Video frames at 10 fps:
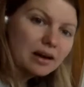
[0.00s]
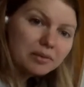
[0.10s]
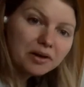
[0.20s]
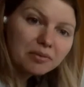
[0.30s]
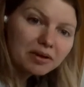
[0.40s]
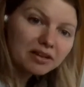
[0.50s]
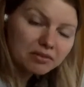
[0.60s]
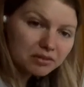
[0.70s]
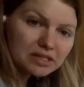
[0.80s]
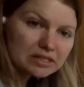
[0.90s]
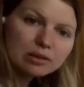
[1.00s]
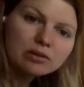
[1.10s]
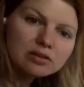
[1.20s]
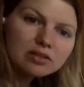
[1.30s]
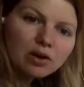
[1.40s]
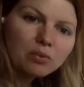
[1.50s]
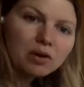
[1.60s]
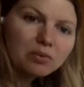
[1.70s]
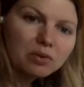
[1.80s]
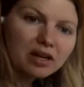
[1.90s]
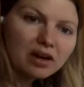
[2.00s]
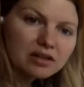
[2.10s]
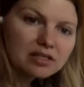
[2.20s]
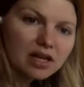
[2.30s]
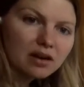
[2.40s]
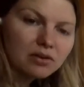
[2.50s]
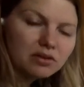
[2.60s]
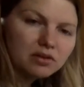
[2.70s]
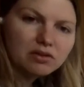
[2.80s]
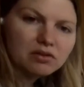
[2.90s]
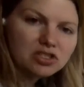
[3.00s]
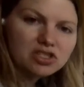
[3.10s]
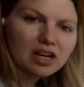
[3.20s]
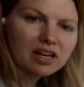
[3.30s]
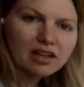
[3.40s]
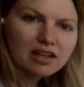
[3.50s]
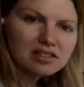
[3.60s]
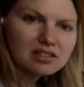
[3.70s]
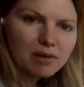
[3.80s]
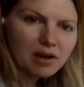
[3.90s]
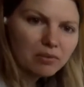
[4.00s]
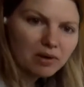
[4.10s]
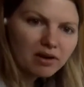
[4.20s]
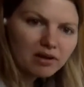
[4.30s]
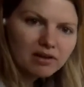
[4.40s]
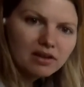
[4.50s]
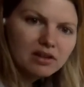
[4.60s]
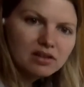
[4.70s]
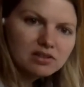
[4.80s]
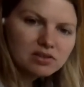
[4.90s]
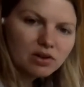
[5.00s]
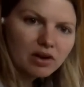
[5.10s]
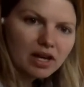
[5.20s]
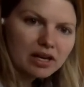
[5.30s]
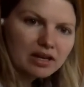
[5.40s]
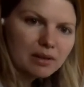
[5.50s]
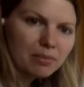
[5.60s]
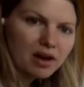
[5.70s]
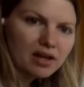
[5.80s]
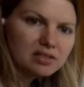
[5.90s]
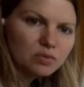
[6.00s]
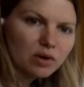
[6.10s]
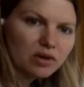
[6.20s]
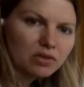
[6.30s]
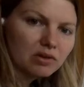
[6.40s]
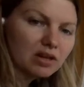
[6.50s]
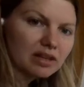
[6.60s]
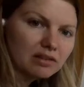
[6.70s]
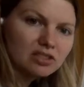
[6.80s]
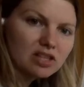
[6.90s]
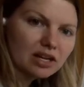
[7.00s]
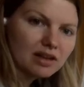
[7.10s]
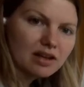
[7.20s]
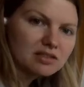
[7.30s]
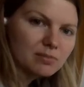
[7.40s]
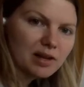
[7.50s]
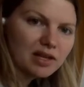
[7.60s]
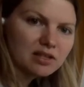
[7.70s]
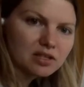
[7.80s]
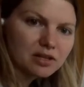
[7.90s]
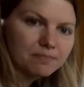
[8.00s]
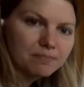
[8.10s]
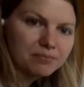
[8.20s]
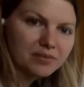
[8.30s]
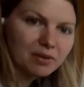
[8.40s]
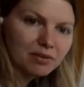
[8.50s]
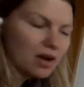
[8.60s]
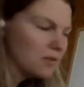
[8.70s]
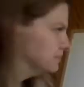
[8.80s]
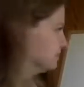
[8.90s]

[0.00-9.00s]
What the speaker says: I'm going to work through it too, so when we are done, you can check against my work. So go ahead and hit pause, work through it, and then check against my answer. Here we go.